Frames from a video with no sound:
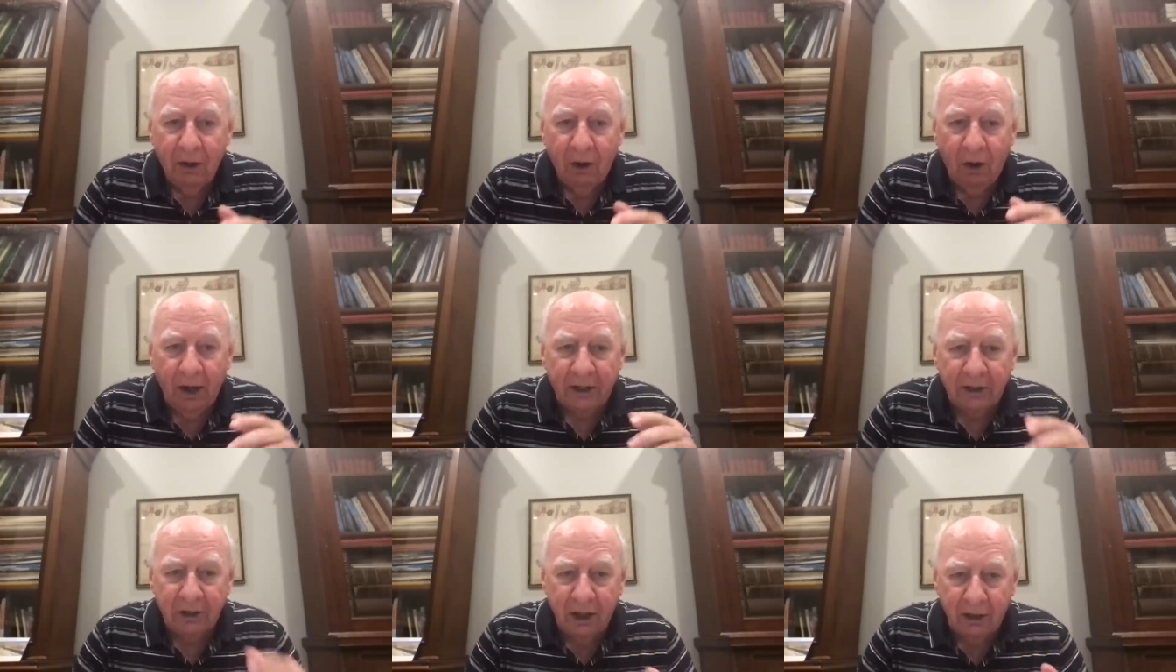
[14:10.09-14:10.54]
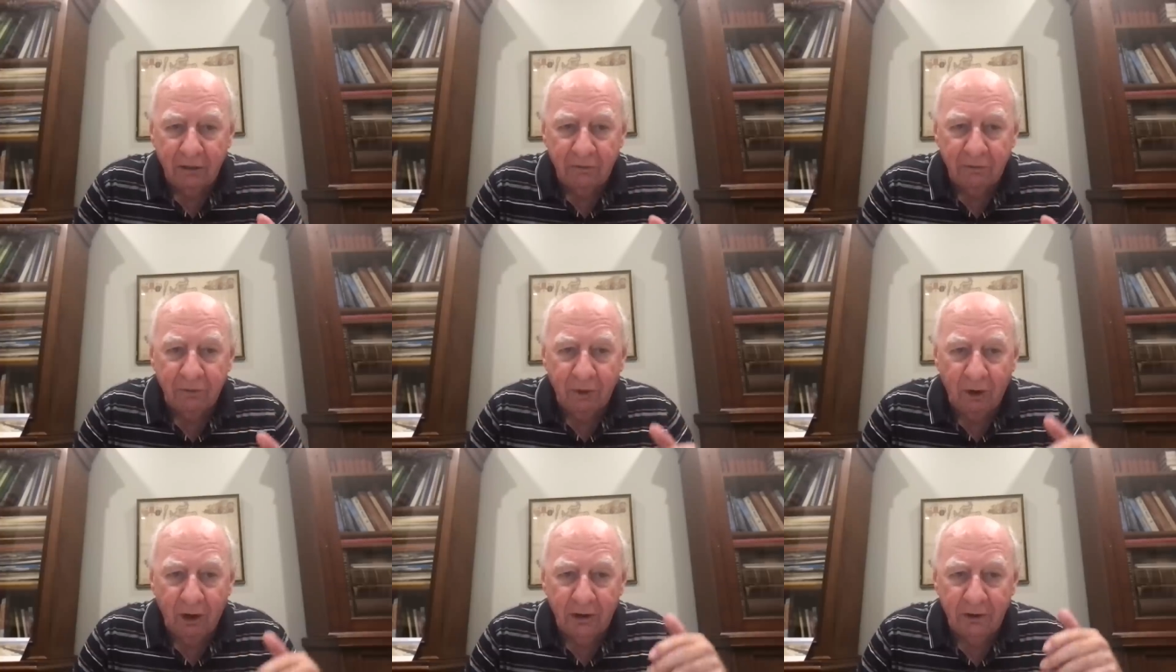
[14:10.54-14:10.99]

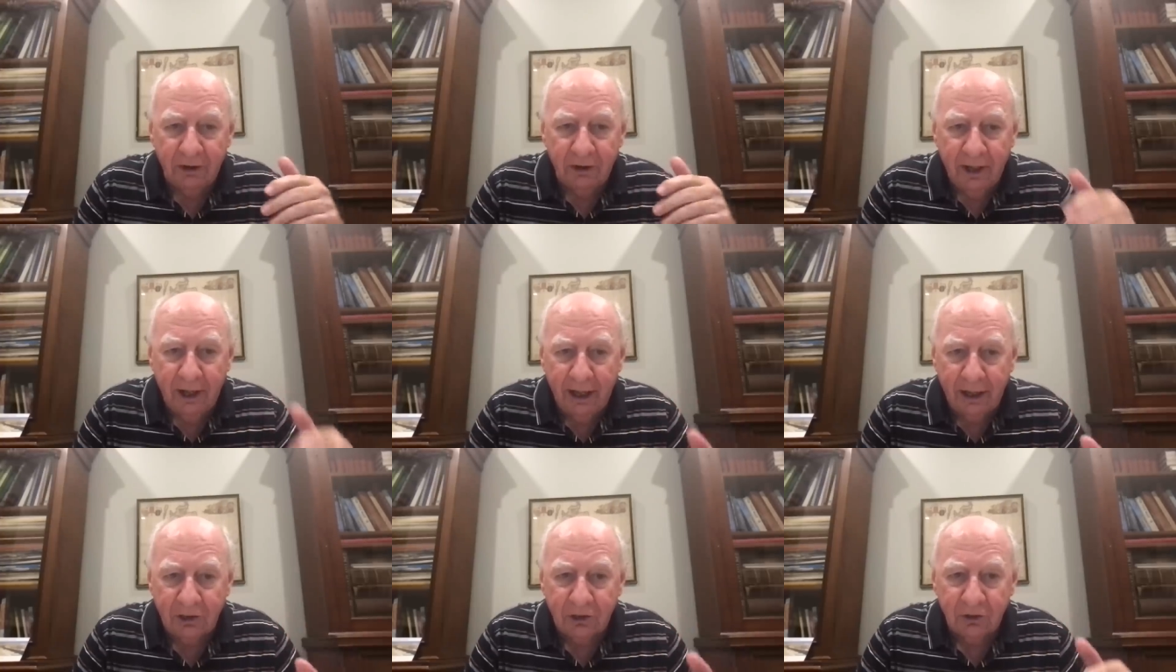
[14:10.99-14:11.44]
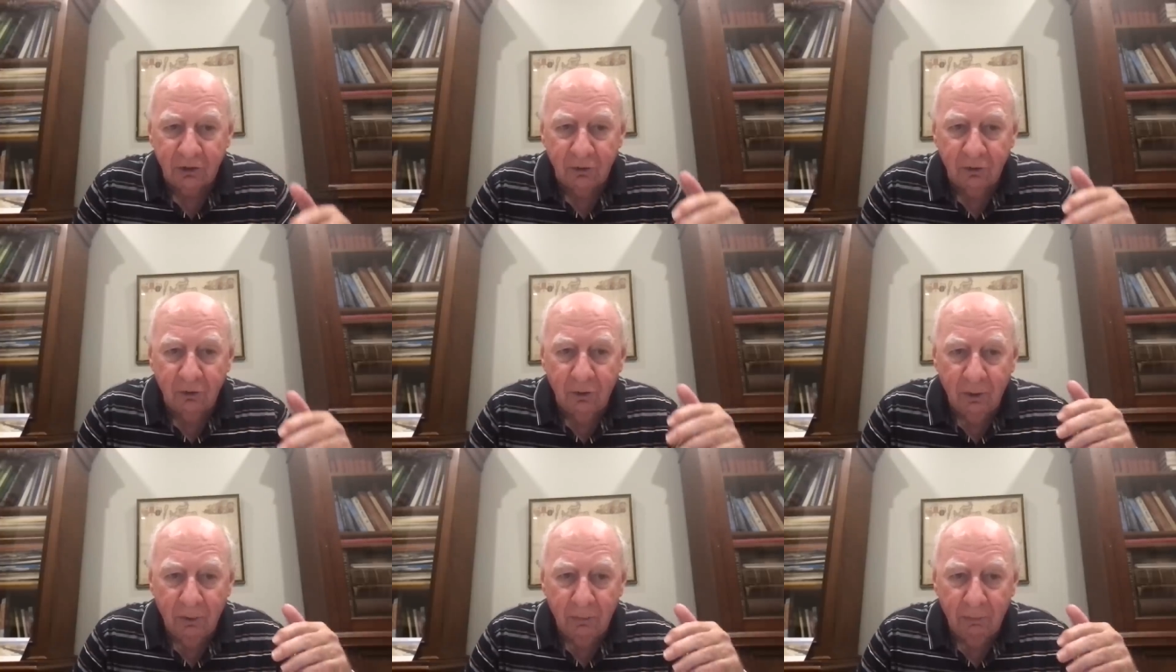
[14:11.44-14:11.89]
identified the
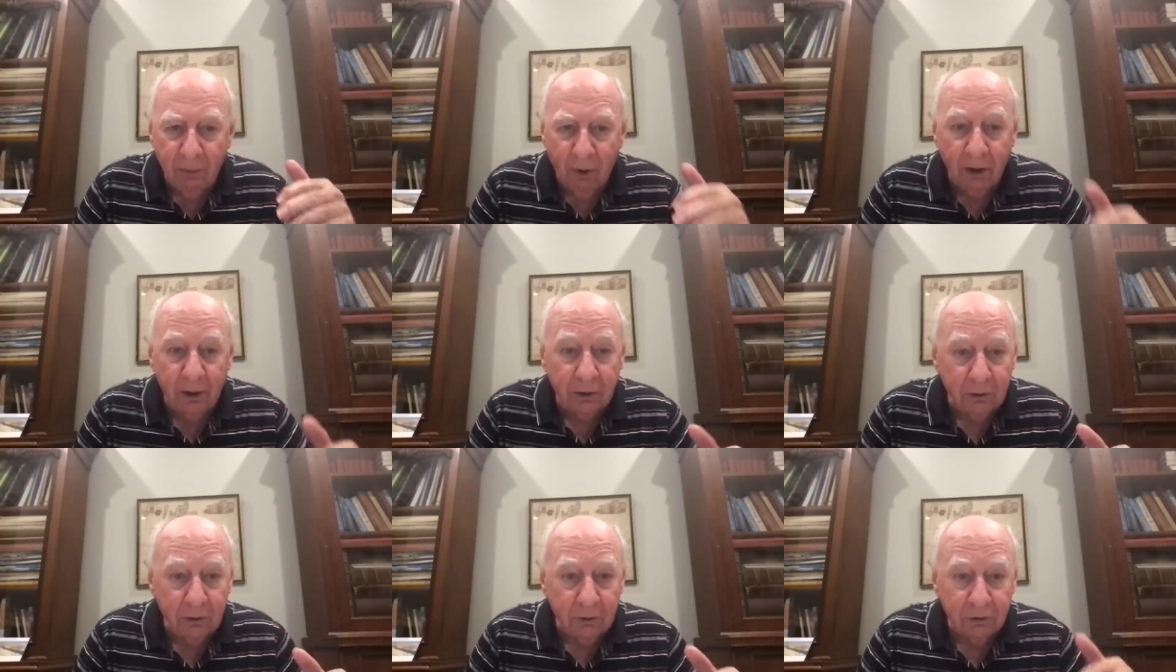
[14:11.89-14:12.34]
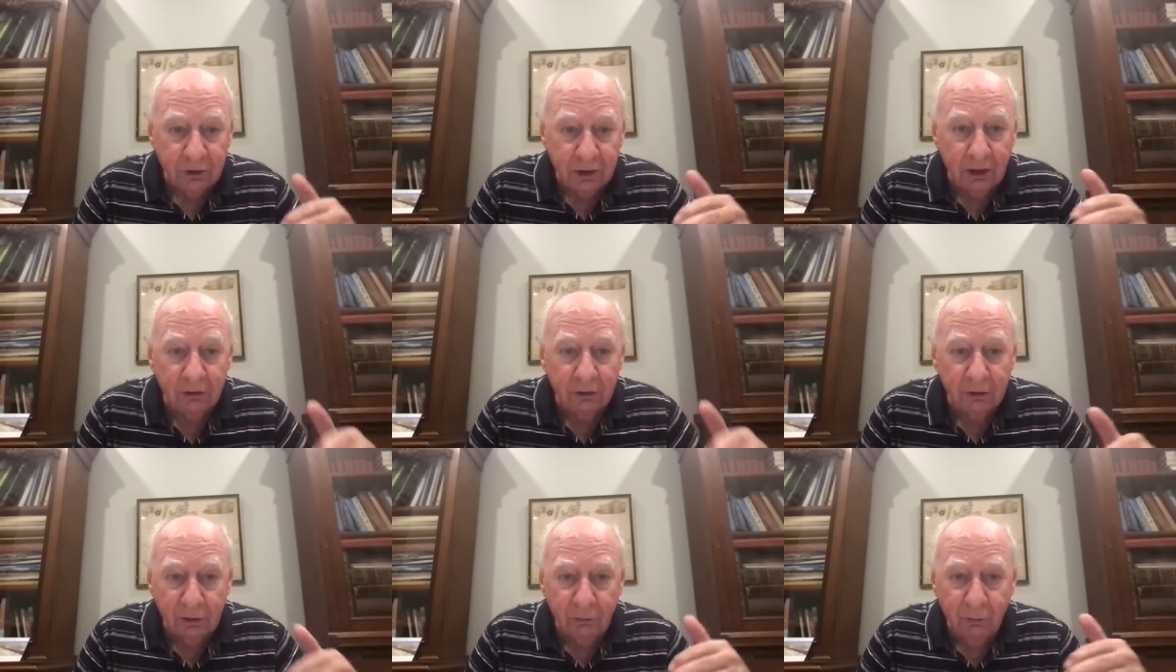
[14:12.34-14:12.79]
actual molecule.
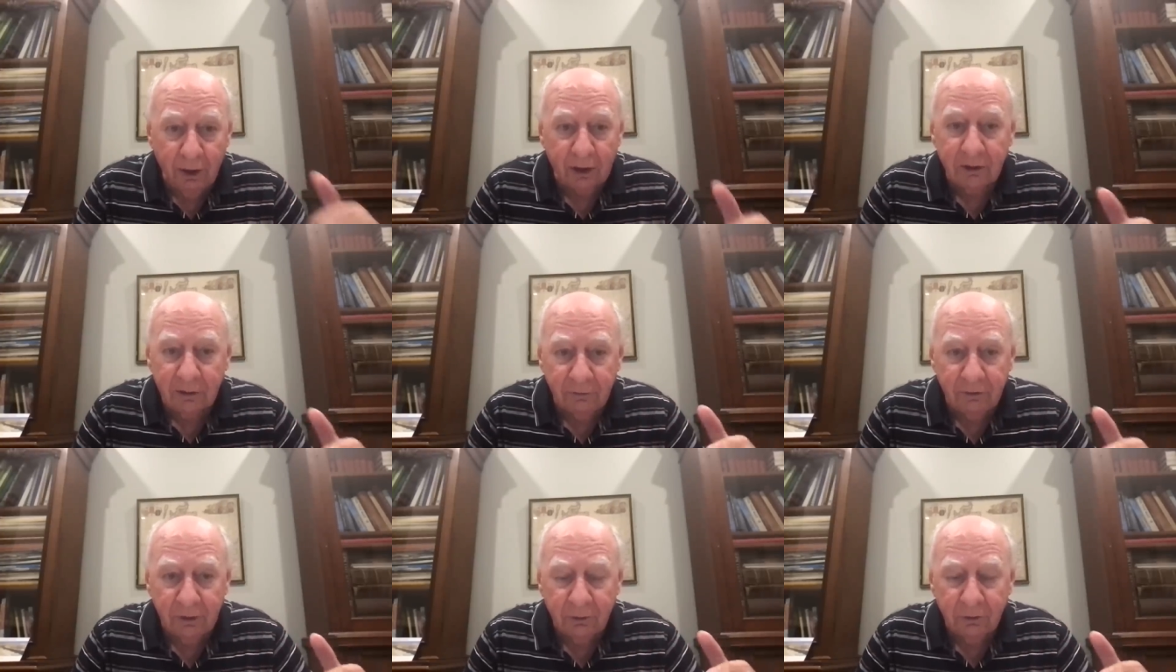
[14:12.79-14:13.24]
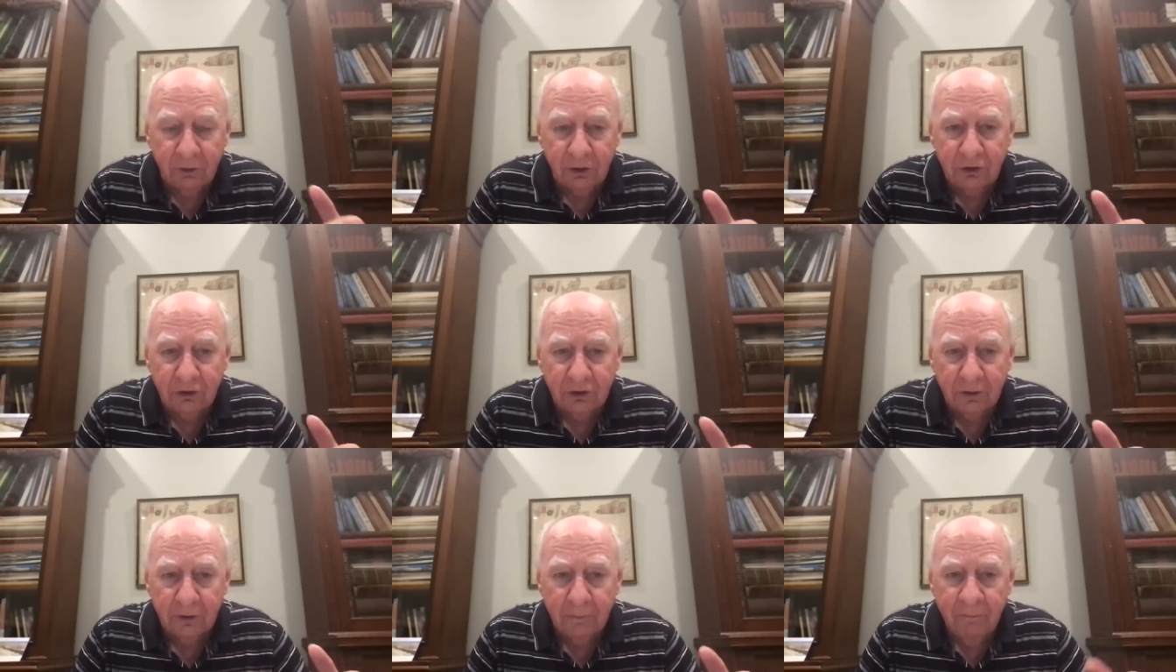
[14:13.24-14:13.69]
So it's relatively
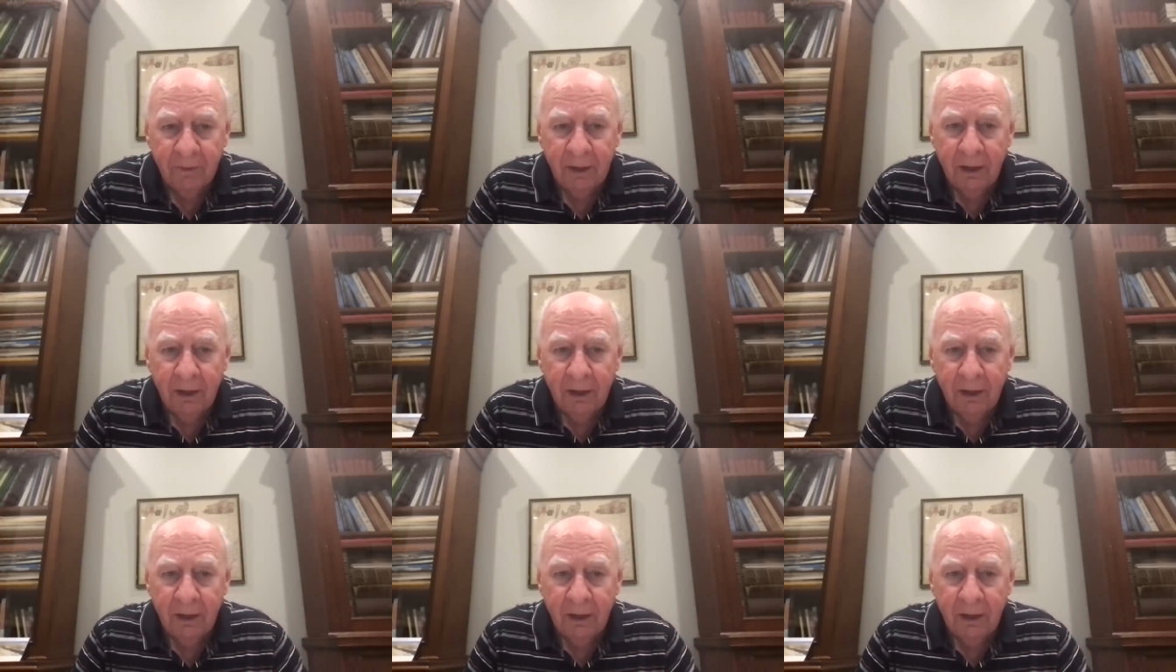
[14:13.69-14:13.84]
recent.